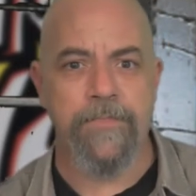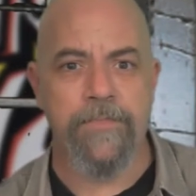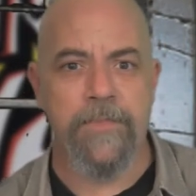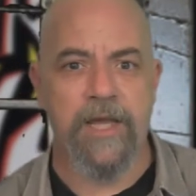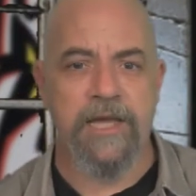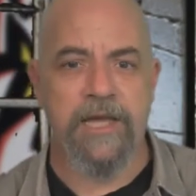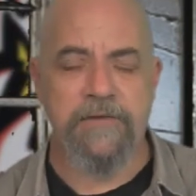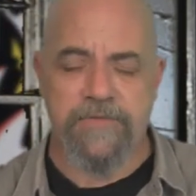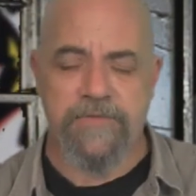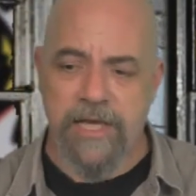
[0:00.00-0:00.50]

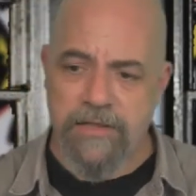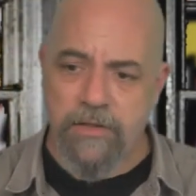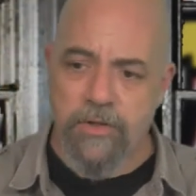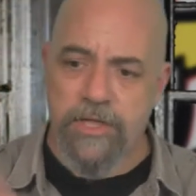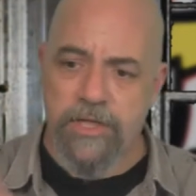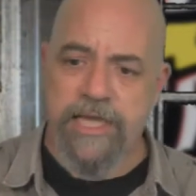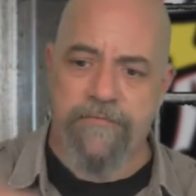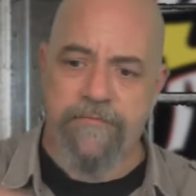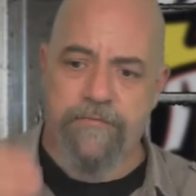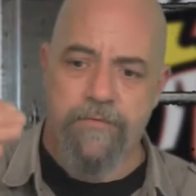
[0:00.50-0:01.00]
If they're
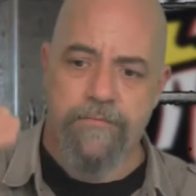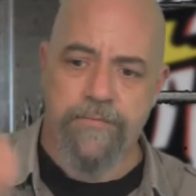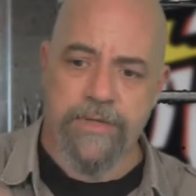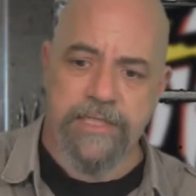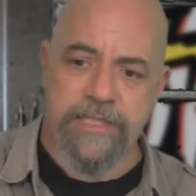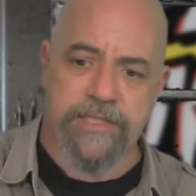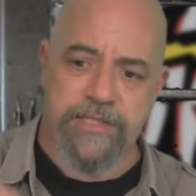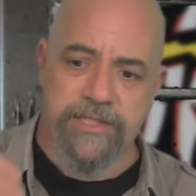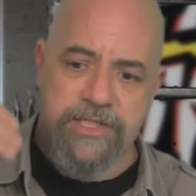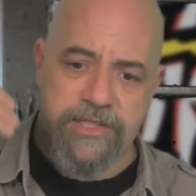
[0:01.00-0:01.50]
looking for
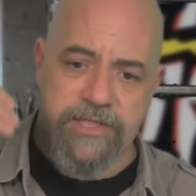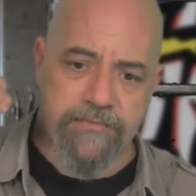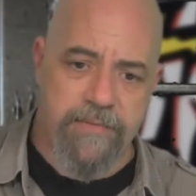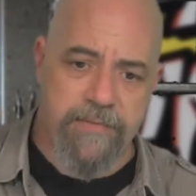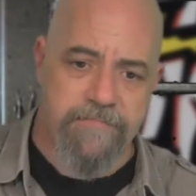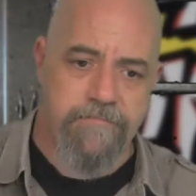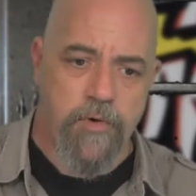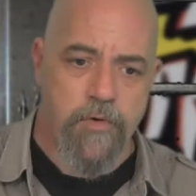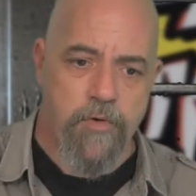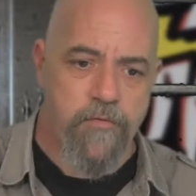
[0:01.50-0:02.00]
reasons to
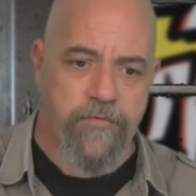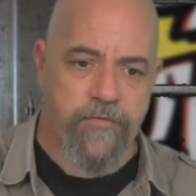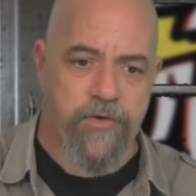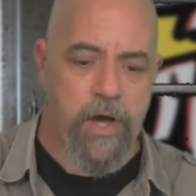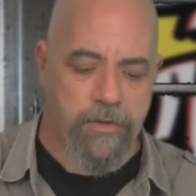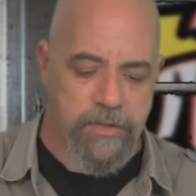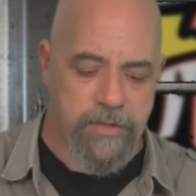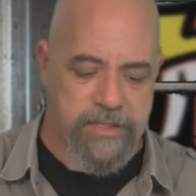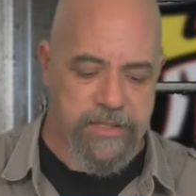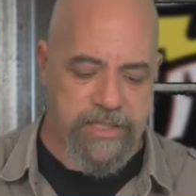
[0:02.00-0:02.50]
remove
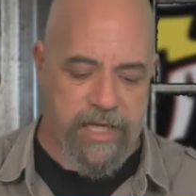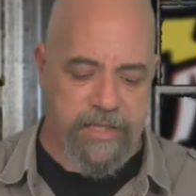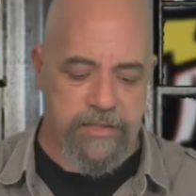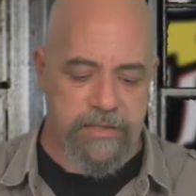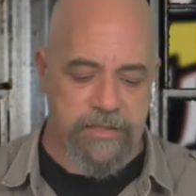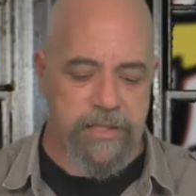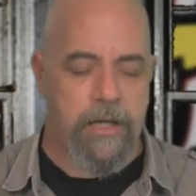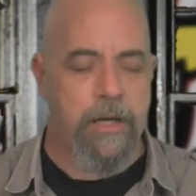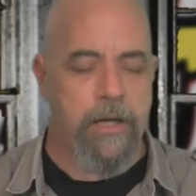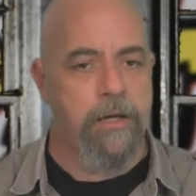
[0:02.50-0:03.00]

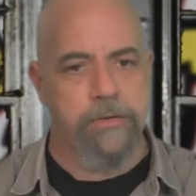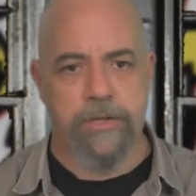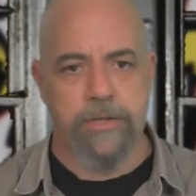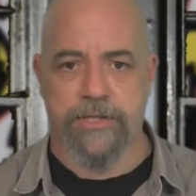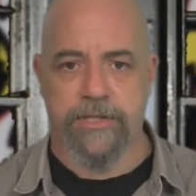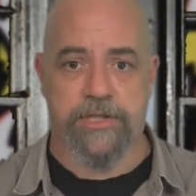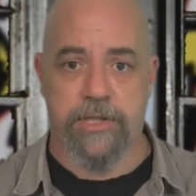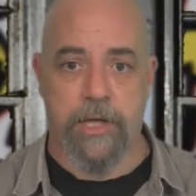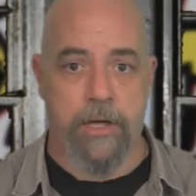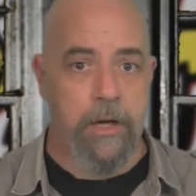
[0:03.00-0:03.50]
content
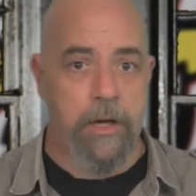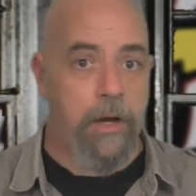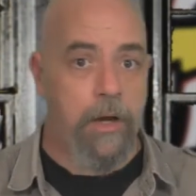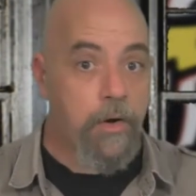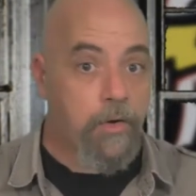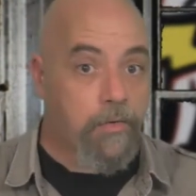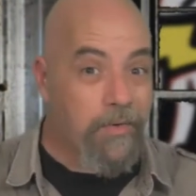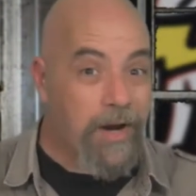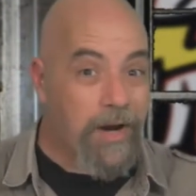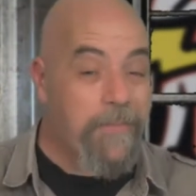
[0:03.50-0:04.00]
that's
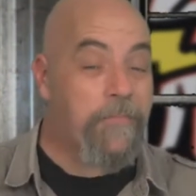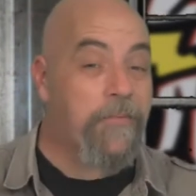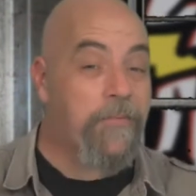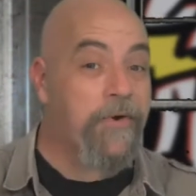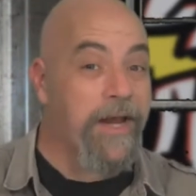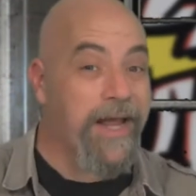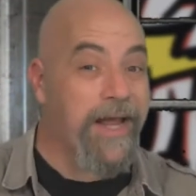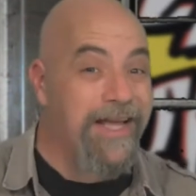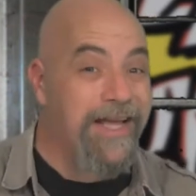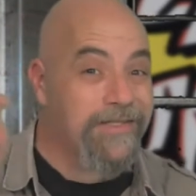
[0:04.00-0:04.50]

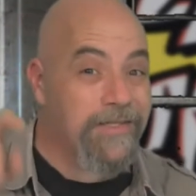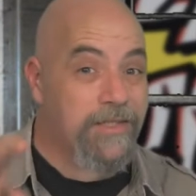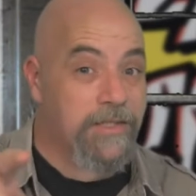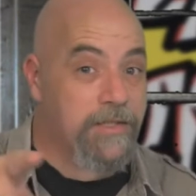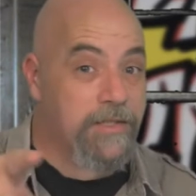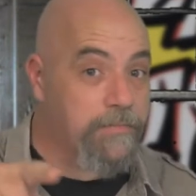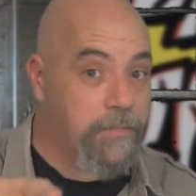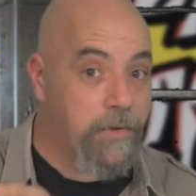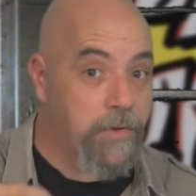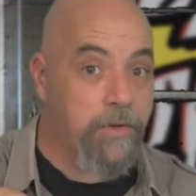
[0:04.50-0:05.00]

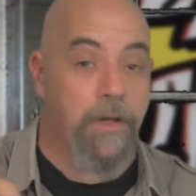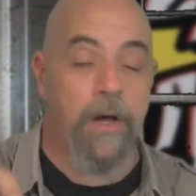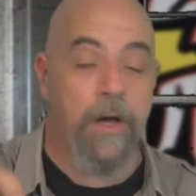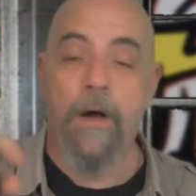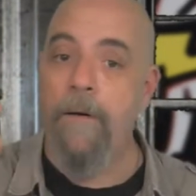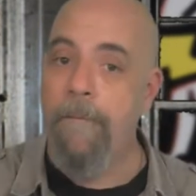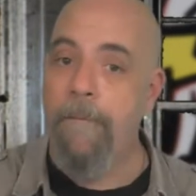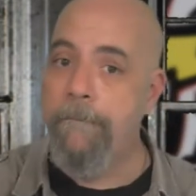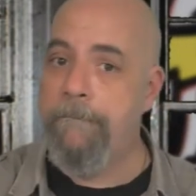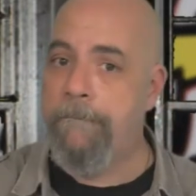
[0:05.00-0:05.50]
reprehensible
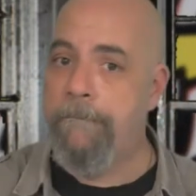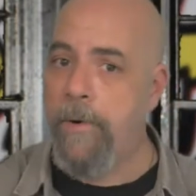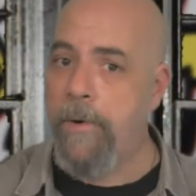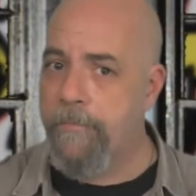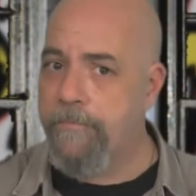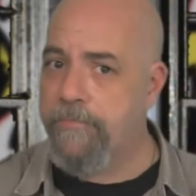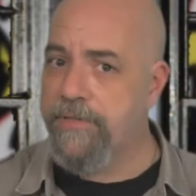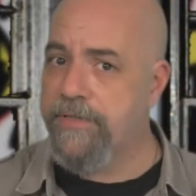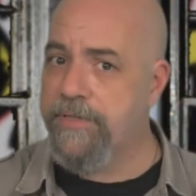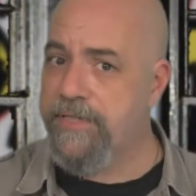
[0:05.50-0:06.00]

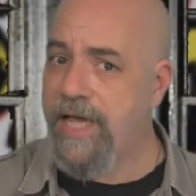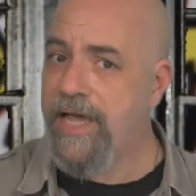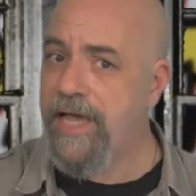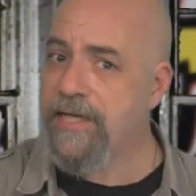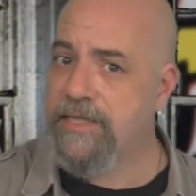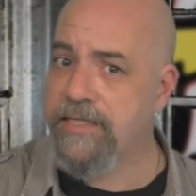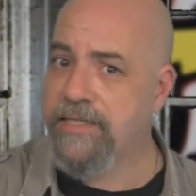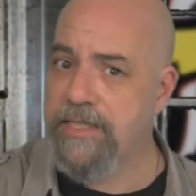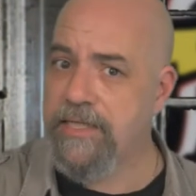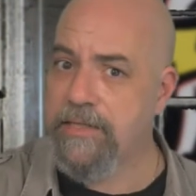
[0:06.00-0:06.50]
but
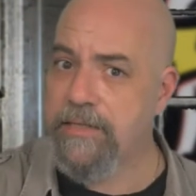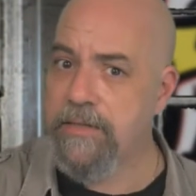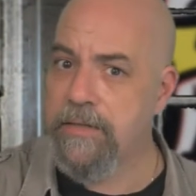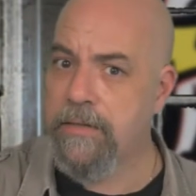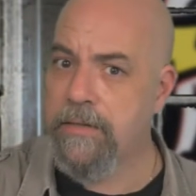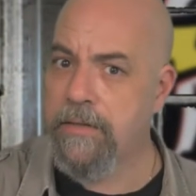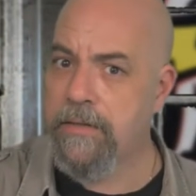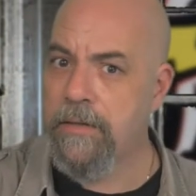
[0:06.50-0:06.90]
protected,